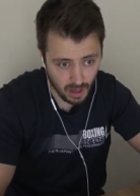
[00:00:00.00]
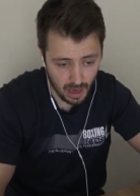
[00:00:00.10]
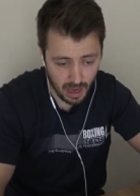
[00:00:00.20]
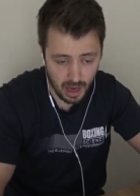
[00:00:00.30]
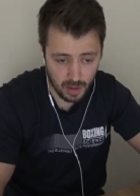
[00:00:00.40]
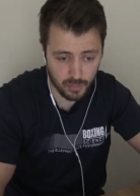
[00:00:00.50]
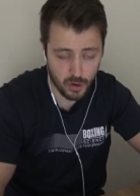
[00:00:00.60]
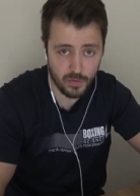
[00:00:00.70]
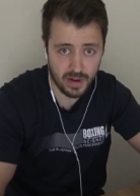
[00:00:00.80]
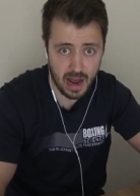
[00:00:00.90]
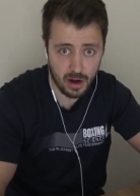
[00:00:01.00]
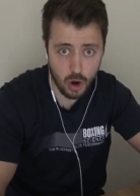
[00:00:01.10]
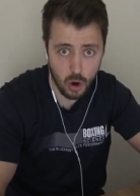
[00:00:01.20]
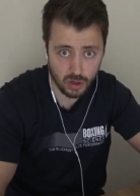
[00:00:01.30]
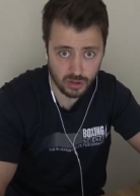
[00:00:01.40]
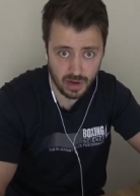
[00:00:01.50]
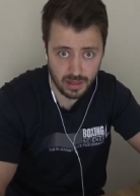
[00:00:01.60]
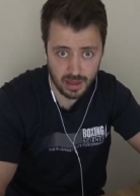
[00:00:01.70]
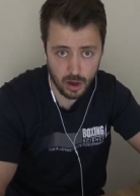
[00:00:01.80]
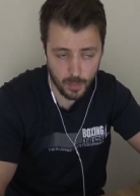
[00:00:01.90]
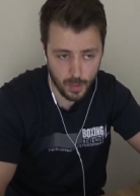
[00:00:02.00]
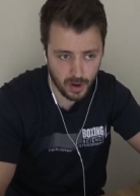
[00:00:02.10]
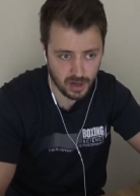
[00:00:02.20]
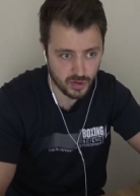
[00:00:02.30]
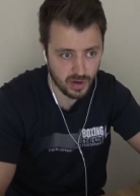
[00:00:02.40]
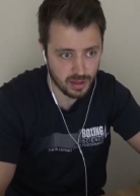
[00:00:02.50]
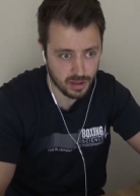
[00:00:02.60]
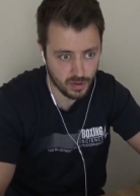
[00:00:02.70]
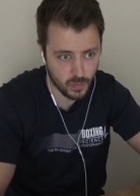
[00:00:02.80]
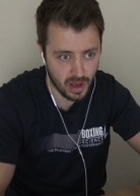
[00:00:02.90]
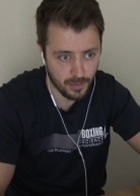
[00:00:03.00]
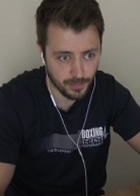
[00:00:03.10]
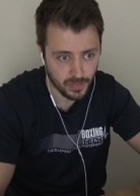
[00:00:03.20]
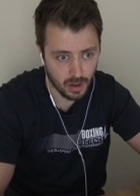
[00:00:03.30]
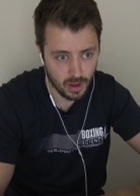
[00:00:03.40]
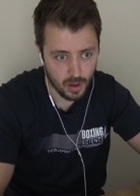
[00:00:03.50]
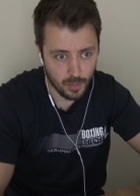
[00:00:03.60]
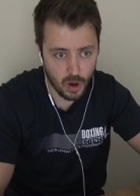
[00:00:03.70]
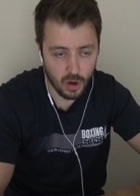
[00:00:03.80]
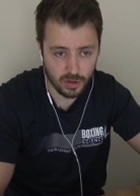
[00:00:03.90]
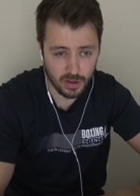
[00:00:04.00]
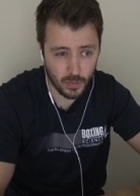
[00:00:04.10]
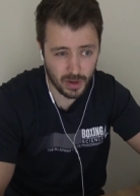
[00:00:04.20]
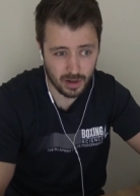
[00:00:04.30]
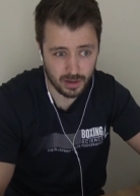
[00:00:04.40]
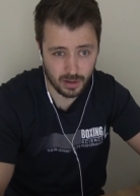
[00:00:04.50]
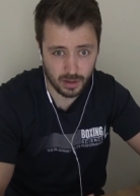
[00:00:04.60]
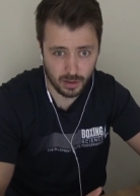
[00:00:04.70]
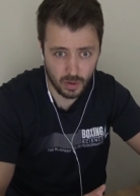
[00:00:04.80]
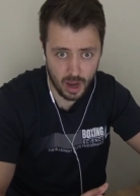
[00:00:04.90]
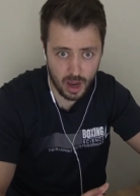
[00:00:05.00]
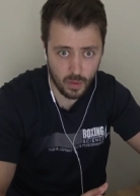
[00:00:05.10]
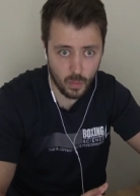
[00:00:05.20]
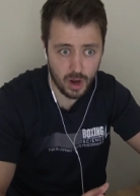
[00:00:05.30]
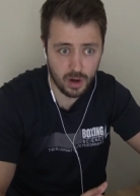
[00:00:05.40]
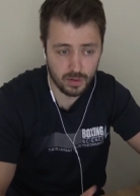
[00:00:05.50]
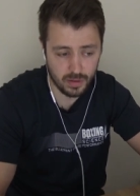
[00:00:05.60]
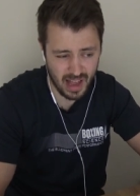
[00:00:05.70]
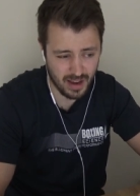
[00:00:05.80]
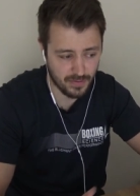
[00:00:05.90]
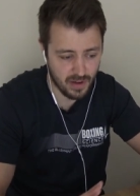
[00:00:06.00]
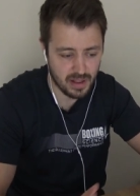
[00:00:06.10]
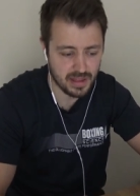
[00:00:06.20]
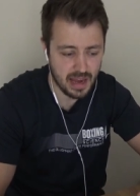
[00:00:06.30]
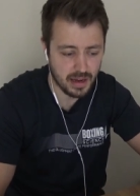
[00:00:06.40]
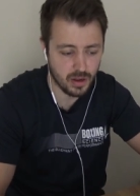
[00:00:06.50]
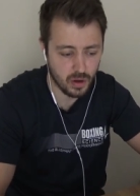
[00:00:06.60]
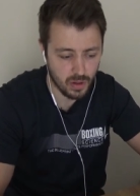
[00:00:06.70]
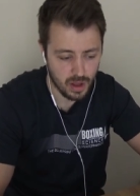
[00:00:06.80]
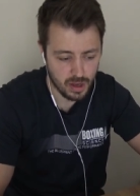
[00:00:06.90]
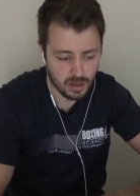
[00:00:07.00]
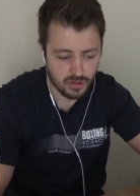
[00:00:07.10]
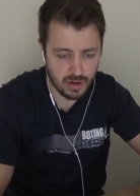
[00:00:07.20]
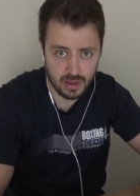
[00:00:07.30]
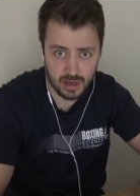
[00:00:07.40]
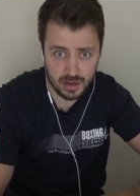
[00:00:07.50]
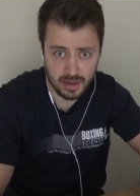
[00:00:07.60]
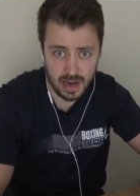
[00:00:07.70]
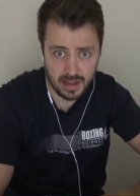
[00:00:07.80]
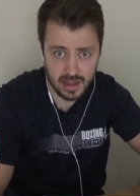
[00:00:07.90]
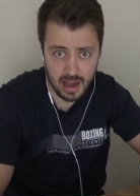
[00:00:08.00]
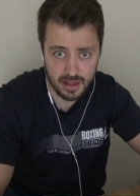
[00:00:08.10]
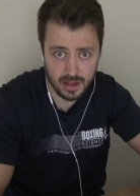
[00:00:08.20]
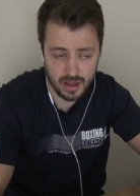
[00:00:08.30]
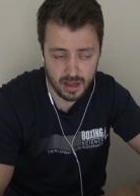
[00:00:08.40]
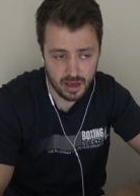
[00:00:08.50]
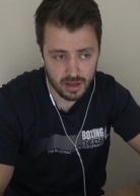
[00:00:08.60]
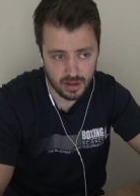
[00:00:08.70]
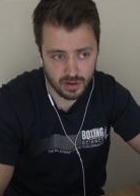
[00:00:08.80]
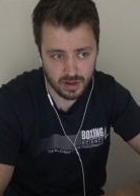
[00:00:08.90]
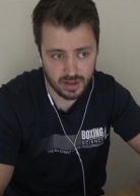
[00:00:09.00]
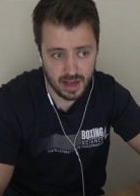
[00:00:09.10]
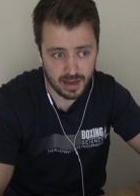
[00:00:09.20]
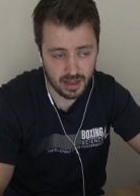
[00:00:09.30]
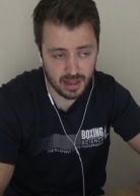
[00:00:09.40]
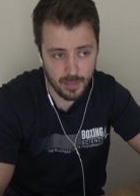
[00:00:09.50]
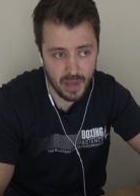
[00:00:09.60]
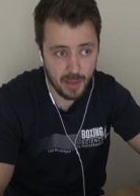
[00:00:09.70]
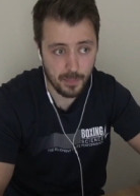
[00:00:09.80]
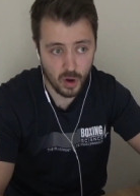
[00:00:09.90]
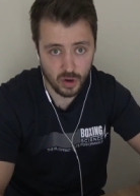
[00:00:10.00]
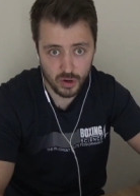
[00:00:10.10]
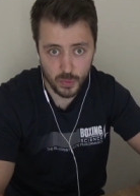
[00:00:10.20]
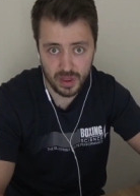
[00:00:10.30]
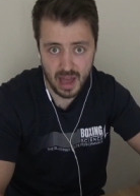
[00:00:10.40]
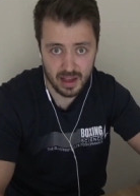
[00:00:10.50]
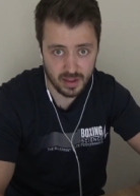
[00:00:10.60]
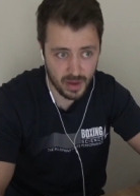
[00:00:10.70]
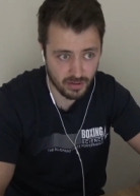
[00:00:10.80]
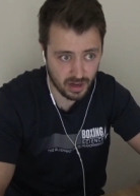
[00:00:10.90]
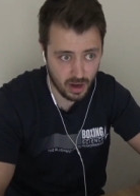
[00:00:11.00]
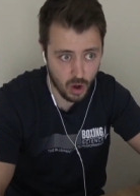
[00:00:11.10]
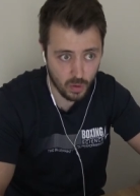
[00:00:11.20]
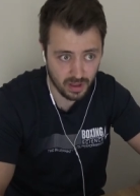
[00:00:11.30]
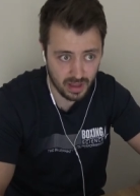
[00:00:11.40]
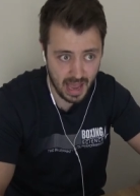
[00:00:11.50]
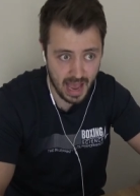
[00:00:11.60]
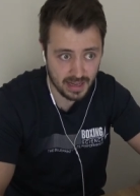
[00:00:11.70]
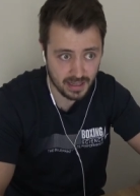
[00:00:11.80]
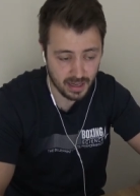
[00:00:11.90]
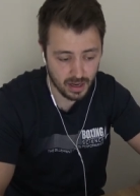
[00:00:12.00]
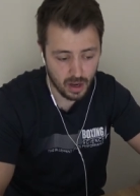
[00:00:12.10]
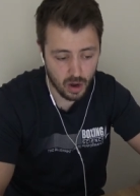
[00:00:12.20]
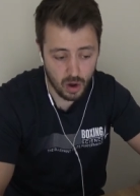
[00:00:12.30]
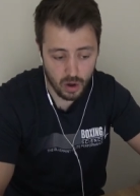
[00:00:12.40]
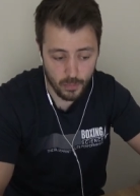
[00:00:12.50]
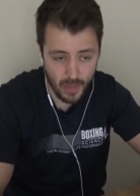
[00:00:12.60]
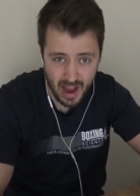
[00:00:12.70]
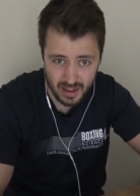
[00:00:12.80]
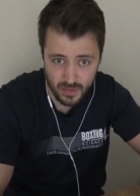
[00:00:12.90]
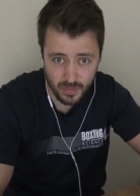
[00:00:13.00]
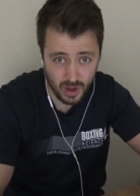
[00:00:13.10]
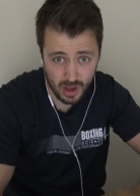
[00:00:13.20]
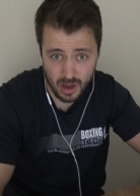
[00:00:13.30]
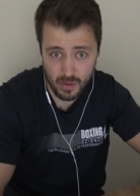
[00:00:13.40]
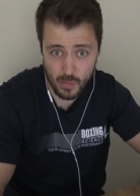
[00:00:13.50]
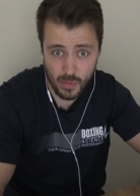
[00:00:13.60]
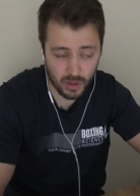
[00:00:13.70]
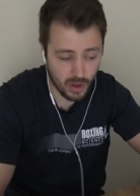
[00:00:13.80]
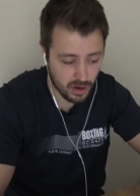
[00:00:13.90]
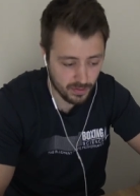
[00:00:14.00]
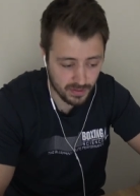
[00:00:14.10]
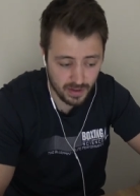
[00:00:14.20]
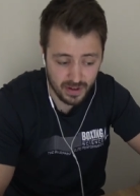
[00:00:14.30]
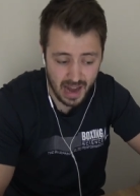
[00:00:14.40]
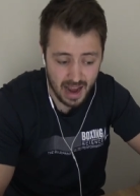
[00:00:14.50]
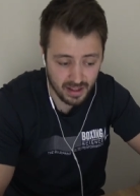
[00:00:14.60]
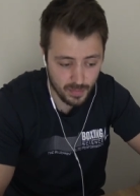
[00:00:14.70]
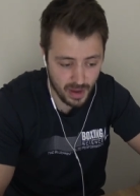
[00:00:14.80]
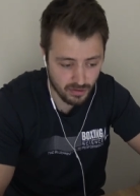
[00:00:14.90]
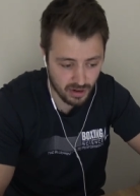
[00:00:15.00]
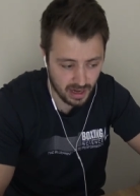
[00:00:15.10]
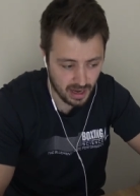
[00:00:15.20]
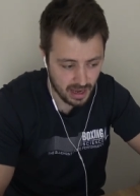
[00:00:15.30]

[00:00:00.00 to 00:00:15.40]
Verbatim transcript: uh, improving our core strength, our upper body strength as well. But also we can uh, work on like very technical strength and conditioning exercises, such as like a landmine punch with an isometric hold at the end, or uh, a load of different isometric